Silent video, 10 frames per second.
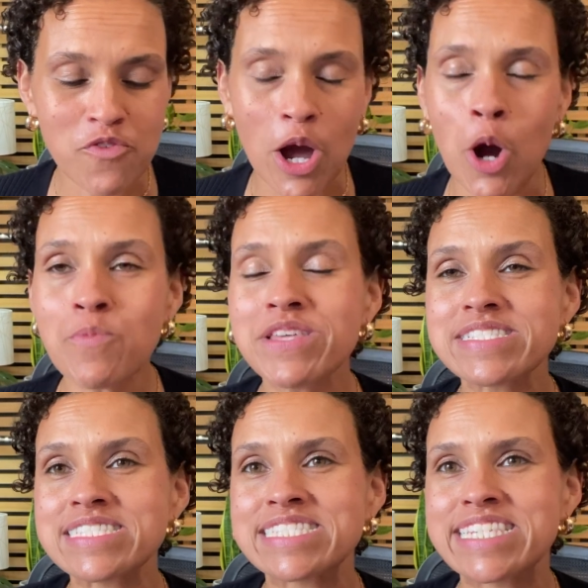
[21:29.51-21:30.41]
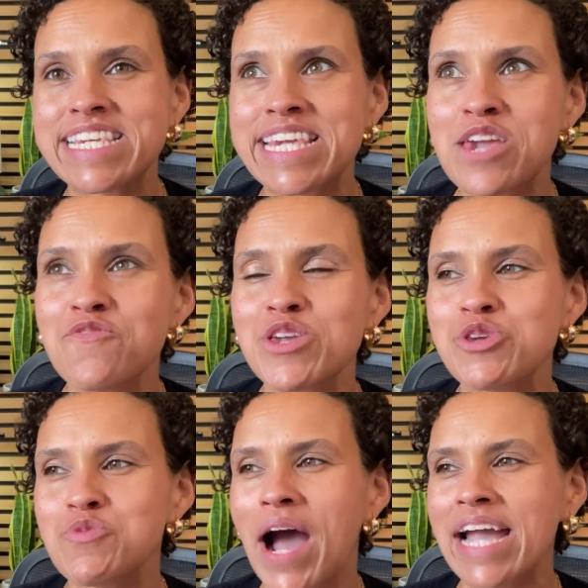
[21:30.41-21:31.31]
I hope this is giving
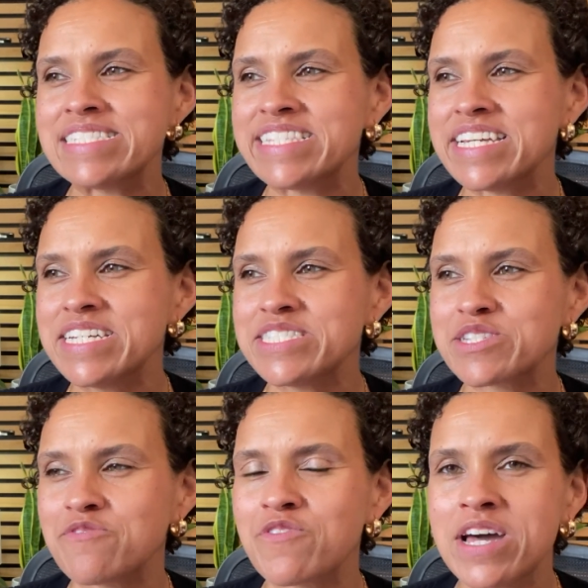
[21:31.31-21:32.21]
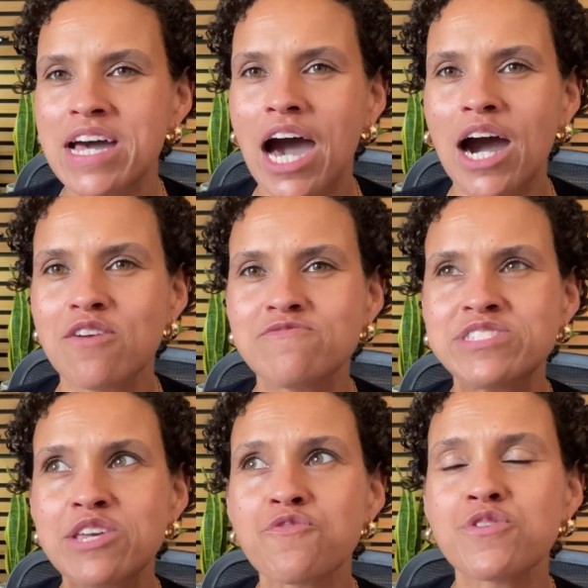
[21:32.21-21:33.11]
you ideas of
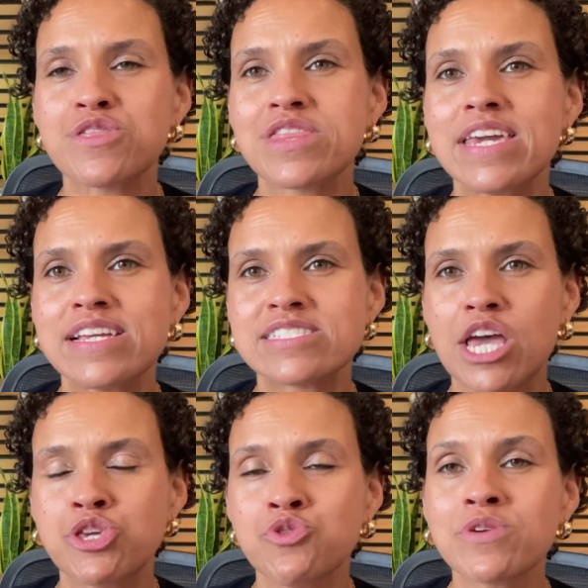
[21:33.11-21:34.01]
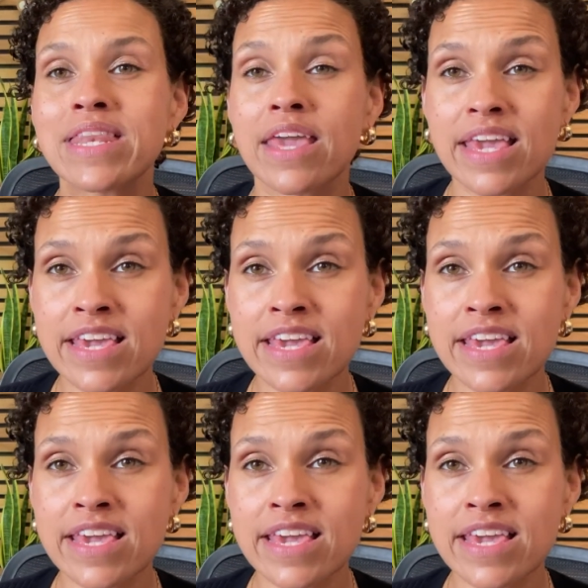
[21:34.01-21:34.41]
different things that you can